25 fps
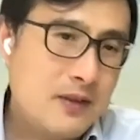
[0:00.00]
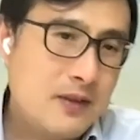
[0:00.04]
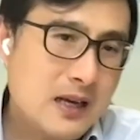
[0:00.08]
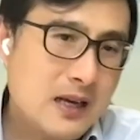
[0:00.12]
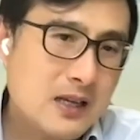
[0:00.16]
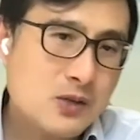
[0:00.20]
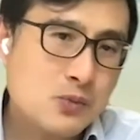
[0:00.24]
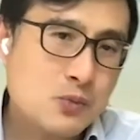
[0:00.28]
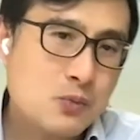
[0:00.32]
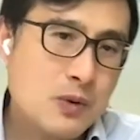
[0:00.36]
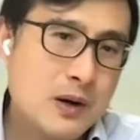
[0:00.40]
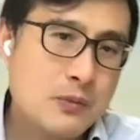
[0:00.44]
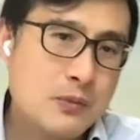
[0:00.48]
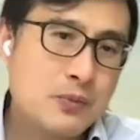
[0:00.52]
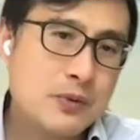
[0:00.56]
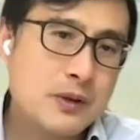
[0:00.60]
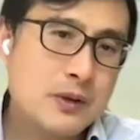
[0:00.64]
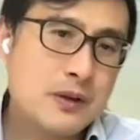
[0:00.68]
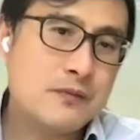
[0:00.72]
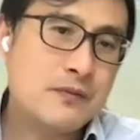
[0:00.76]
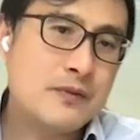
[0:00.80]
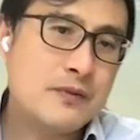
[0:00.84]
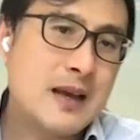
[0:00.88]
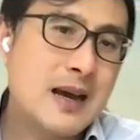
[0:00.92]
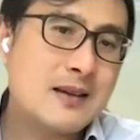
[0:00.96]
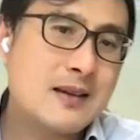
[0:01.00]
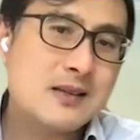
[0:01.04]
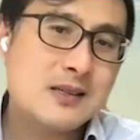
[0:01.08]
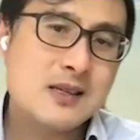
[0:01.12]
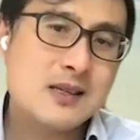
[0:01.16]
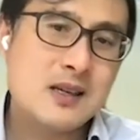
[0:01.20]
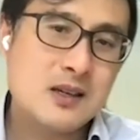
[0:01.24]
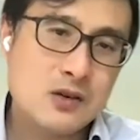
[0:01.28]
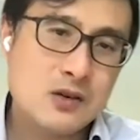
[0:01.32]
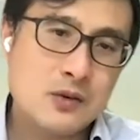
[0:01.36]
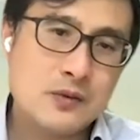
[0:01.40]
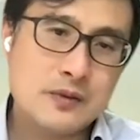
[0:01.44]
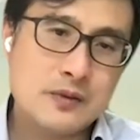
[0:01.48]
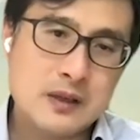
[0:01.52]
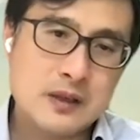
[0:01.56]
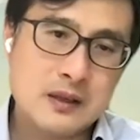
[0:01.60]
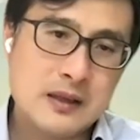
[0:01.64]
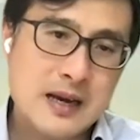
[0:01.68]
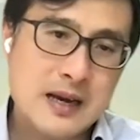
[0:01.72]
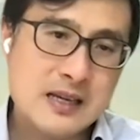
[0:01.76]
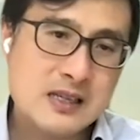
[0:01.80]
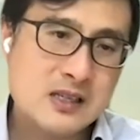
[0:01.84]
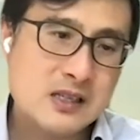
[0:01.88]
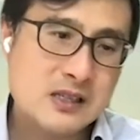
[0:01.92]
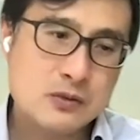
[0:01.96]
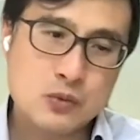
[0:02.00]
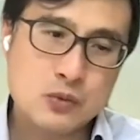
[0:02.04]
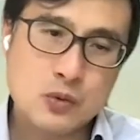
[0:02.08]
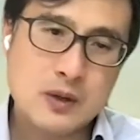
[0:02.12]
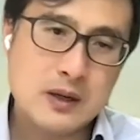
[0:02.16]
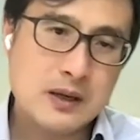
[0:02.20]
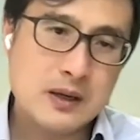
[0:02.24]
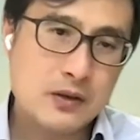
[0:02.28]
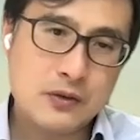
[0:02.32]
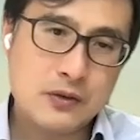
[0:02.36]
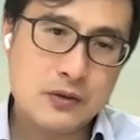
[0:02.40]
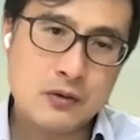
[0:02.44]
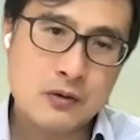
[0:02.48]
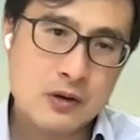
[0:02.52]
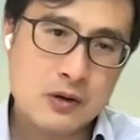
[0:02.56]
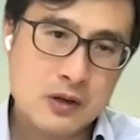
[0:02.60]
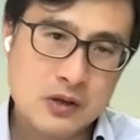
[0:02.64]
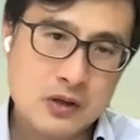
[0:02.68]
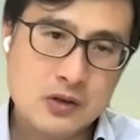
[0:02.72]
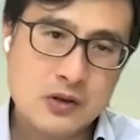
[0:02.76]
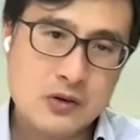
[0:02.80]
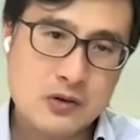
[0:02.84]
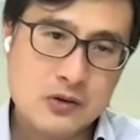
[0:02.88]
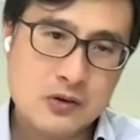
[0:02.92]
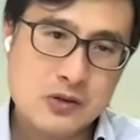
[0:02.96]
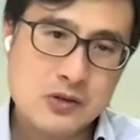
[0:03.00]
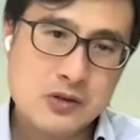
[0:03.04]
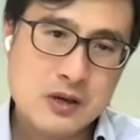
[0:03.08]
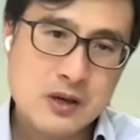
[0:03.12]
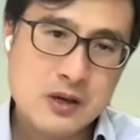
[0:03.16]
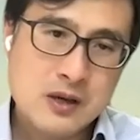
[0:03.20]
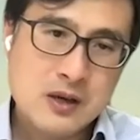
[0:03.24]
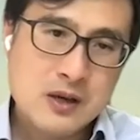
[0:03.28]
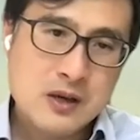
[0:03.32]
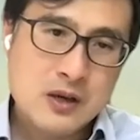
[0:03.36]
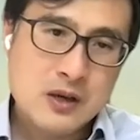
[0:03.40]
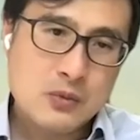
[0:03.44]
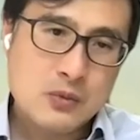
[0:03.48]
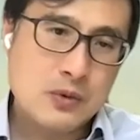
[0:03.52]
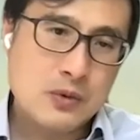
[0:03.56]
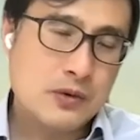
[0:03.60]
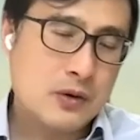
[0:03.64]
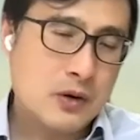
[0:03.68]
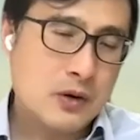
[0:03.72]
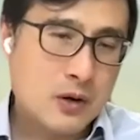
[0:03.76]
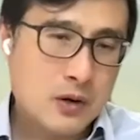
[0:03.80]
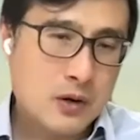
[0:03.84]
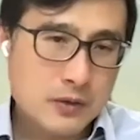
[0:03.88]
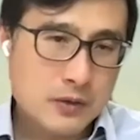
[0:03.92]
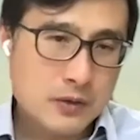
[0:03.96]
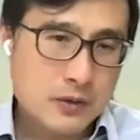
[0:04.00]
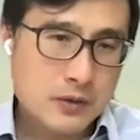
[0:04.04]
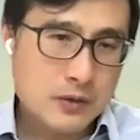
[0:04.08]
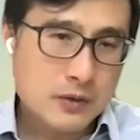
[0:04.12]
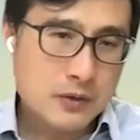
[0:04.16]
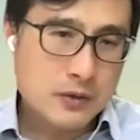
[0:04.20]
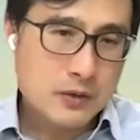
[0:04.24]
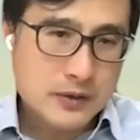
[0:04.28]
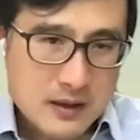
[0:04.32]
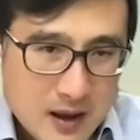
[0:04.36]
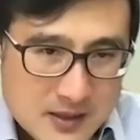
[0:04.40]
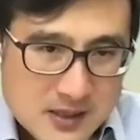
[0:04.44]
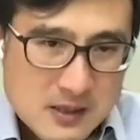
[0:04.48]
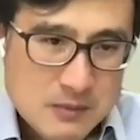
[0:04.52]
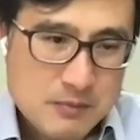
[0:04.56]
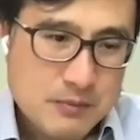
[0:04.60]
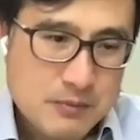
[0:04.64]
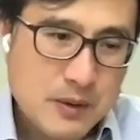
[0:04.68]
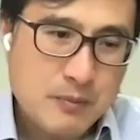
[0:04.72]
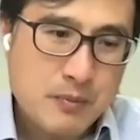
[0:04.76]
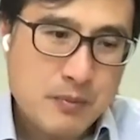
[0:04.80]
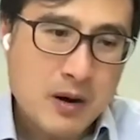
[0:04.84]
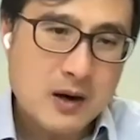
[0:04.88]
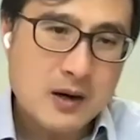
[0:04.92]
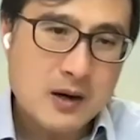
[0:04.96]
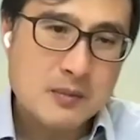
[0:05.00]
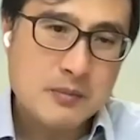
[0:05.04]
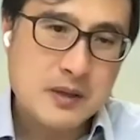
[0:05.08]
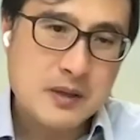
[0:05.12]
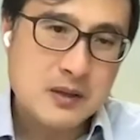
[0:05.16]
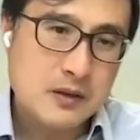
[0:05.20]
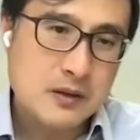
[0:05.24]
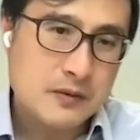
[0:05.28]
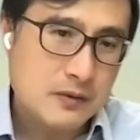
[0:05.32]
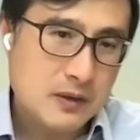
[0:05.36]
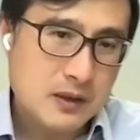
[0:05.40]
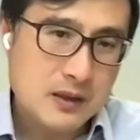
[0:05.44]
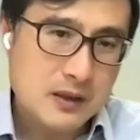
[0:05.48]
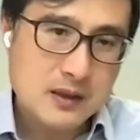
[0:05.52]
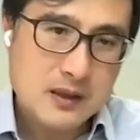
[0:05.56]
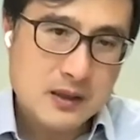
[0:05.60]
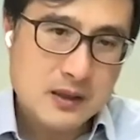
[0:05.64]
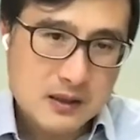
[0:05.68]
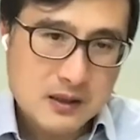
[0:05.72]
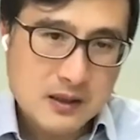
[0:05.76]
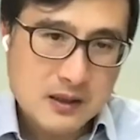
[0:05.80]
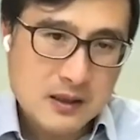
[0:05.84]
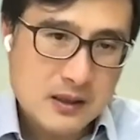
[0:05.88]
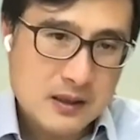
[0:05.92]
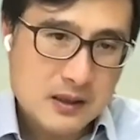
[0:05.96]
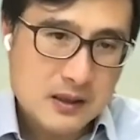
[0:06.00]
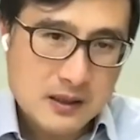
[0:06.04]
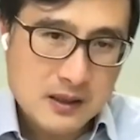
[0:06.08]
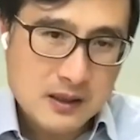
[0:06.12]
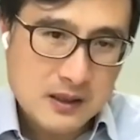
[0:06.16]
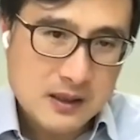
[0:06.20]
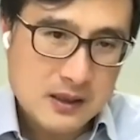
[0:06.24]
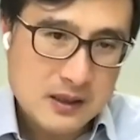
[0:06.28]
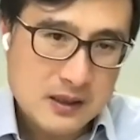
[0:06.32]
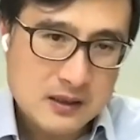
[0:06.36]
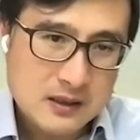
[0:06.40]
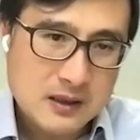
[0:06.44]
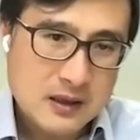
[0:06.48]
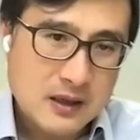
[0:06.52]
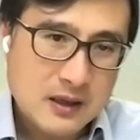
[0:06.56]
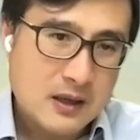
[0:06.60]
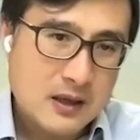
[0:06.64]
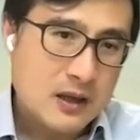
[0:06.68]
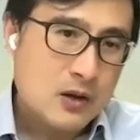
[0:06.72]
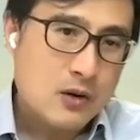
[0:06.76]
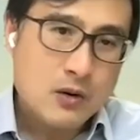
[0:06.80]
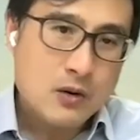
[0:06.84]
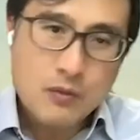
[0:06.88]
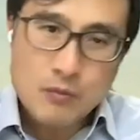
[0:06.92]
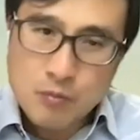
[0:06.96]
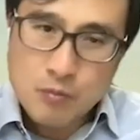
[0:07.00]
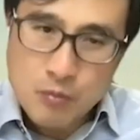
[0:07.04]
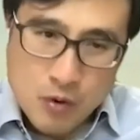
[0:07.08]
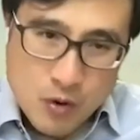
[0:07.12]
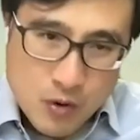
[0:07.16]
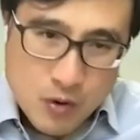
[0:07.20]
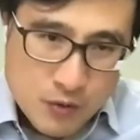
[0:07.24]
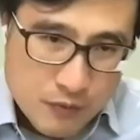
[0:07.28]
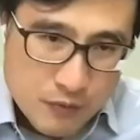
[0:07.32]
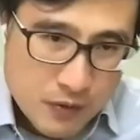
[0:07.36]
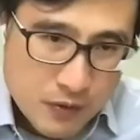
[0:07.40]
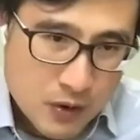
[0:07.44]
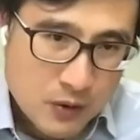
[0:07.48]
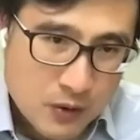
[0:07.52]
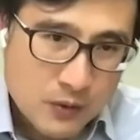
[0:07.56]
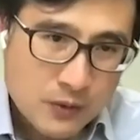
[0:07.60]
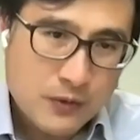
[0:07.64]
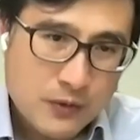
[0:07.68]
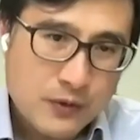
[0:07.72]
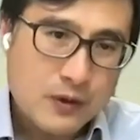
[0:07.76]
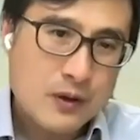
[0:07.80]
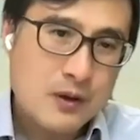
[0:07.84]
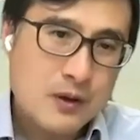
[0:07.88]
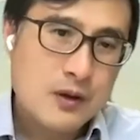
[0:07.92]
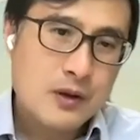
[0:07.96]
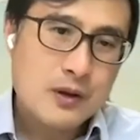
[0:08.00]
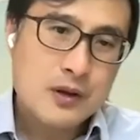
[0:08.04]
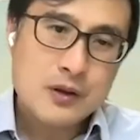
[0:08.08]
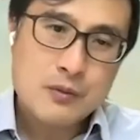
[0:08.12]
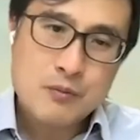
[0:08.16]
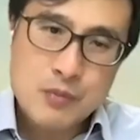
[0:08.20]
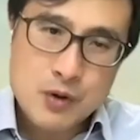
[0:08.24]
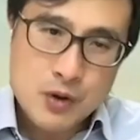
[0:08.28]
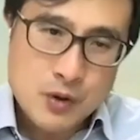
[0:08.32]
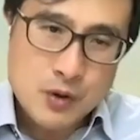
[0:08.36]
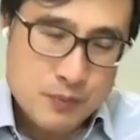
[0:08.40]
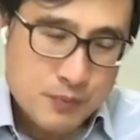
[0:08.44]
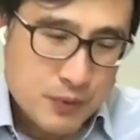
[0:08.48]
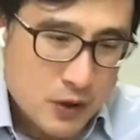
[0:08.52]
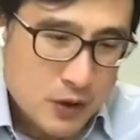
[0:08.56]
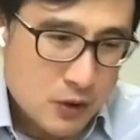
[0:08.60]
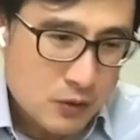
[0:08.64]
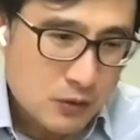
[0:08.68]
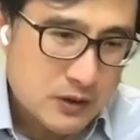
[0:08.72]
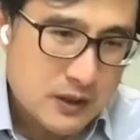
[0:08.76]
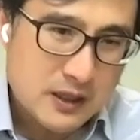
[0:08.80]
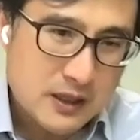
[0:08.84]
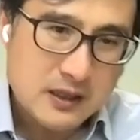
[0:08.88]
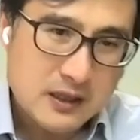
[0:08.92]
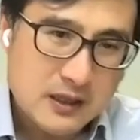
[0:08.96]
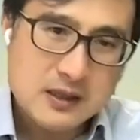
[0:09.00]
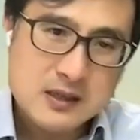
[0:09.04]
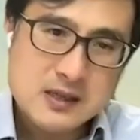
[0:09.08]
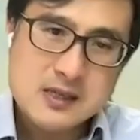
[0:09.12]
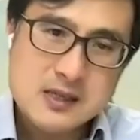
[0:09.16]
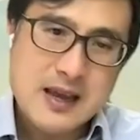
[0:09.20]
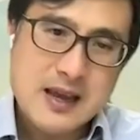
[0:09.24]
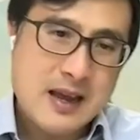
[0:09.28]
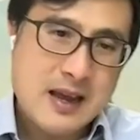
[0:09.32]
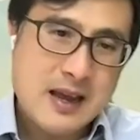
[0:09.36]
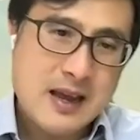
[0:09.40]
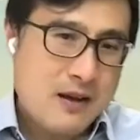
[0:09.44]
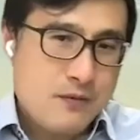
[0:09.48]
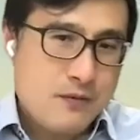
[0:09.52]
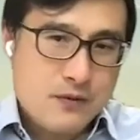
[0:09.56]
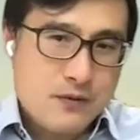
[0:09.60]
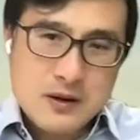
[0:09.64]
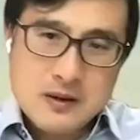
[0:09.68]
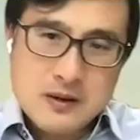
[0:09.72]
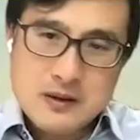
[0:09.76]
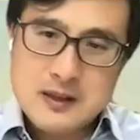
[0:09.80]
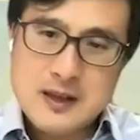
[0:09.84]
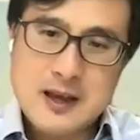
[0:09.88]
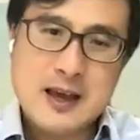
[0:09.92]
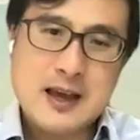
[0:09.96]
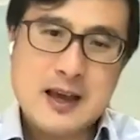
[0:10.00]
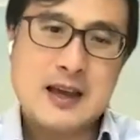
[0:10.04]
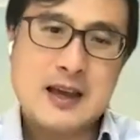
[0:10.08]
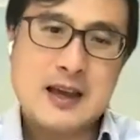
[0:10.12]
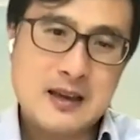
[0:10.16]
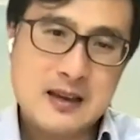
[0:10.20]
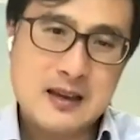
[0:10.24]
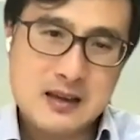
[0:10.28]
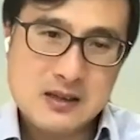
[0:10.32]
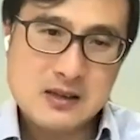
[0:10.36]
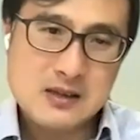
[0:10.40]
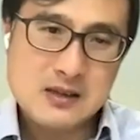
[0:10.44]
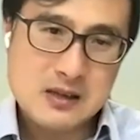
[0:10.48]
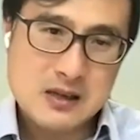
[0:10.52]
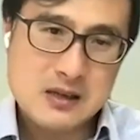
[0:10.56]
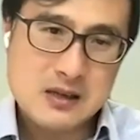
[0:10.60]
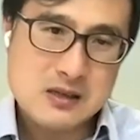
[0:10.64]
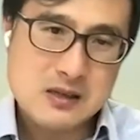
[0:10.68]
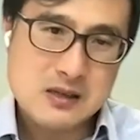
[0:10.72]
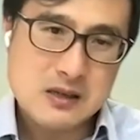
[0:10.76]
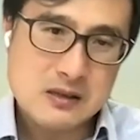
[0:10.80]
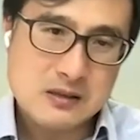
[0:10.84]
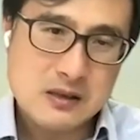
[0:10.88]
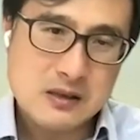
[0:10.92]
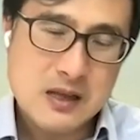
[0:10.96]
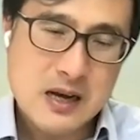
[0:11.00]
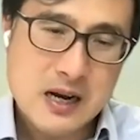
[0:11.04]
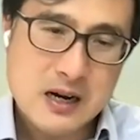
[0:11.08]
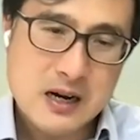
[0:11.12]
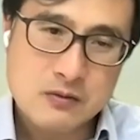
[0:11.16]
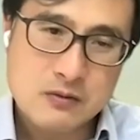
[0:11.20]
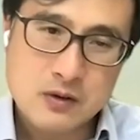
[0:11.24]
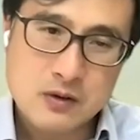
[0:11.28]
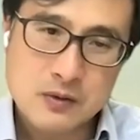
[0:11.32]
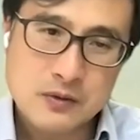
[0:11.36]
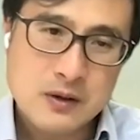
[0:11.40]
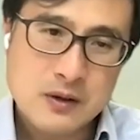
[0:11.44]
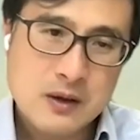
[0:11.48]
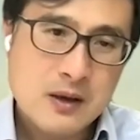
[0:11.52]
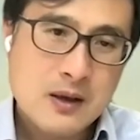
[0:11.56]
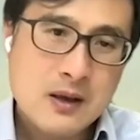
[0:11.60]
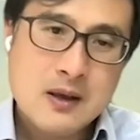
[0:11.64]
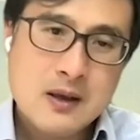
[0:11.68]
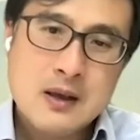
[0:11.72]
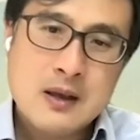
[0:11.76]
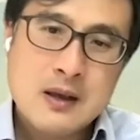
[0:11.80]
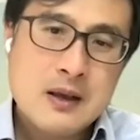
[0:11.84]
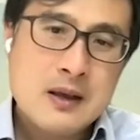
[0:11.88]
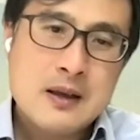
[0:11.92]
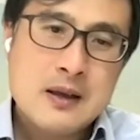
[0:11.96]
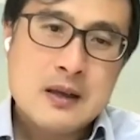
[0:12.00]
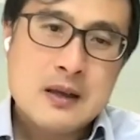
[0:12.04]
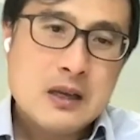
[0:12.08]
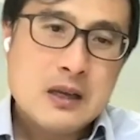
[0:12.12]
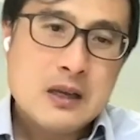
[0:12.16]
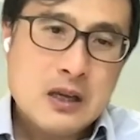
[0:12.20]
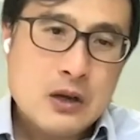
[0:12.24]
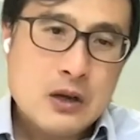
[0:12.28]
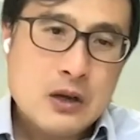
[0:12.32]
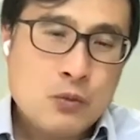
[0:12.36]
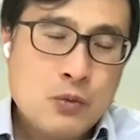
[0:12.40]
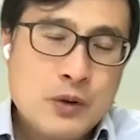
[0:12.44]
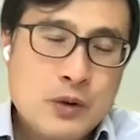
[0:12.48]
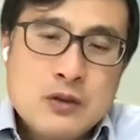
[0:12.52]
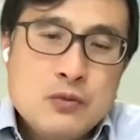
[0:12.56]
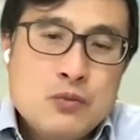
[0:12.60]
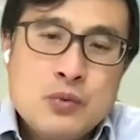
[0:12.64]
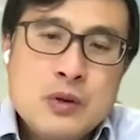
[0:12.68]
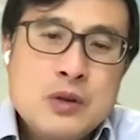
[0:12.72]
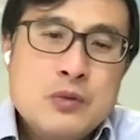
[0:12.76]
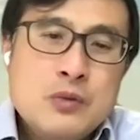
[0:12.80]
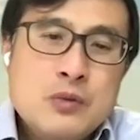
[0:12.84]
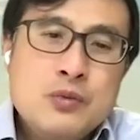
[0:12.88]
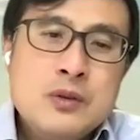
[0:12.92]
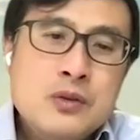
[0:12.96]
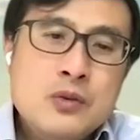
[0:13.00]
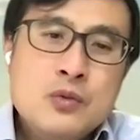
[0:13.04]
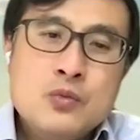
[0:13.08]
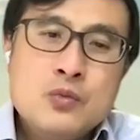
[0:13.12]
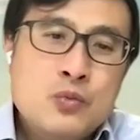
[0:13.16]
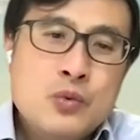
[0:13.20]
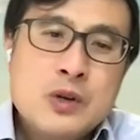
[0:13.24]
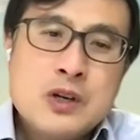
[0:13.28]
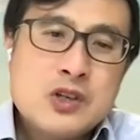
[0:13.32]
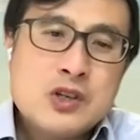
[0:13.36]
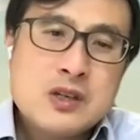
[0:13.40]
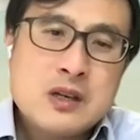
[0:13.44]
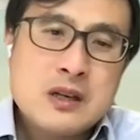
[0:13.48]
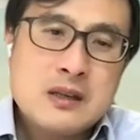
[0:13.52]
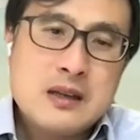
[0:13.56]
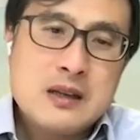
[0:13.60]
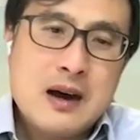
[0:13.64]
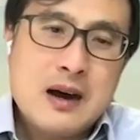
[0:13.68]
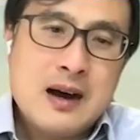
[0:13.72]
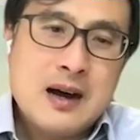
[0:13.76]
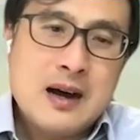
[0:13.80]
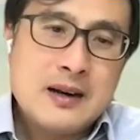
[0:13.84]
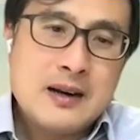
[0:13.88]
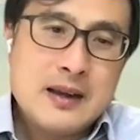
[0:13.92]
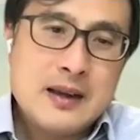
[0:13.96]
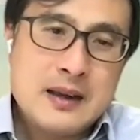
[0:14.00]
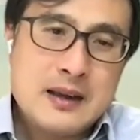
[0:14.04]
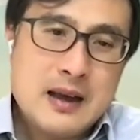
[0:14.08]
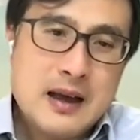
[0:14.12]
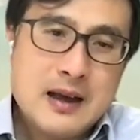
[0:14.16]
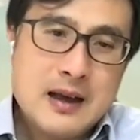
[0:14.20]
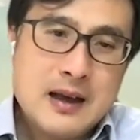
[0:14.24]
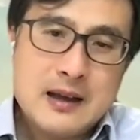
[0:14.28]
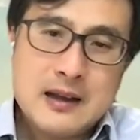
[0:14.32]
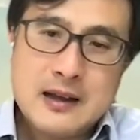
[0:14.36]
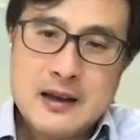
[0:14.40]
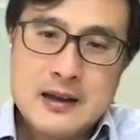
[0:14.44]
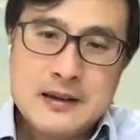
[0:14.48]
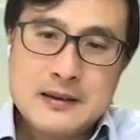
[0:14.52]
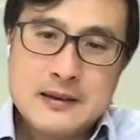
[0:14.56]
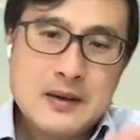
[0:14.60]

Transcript: And that's what we've not seen over the last 20, 30 years with all the constant bombardment of eating, more growth, more proteins every day. It's a lot of growth. We wouldn't wish it on a